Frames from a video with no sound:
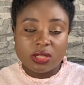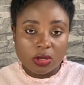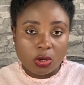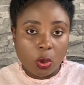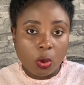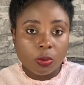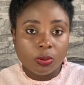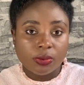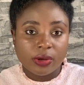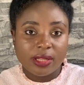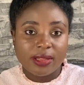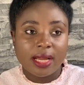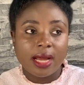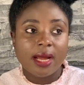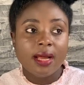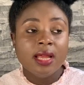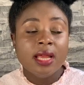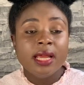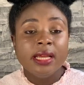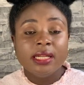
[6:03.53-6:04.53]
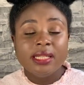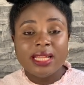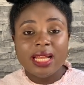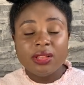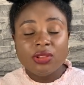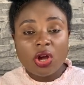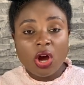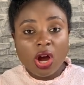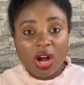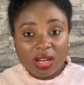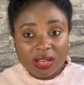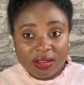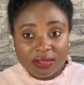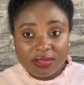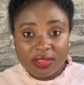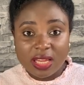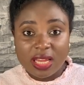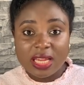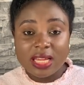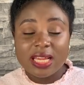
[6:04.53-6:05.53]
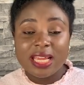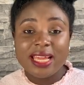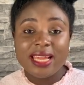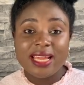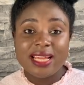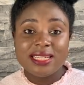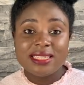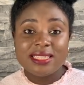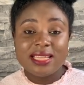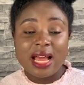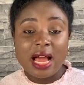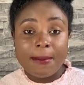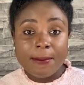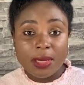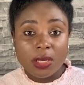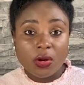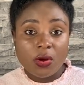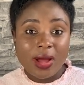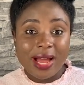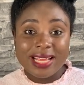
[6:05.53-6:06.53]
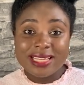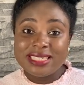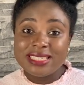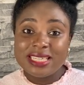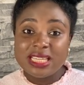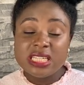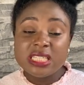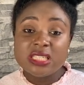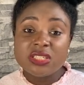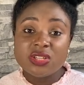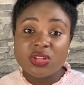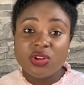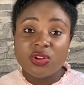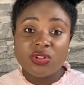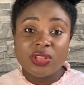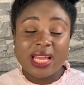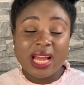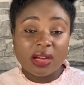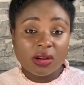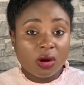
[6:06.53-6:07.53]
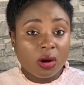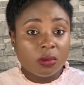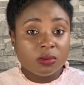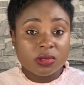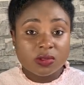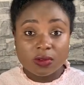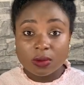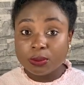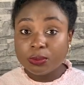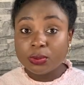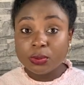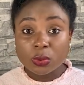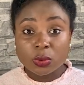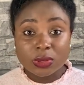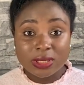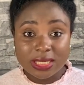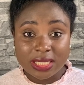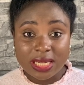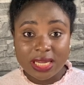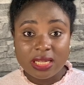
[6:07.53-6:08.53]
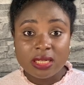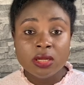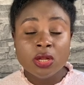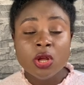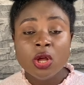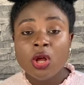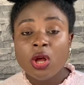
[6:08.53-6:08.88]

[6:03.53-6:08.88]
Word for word: incorporate that. Now the other thing is amino acids. So that comes from protein.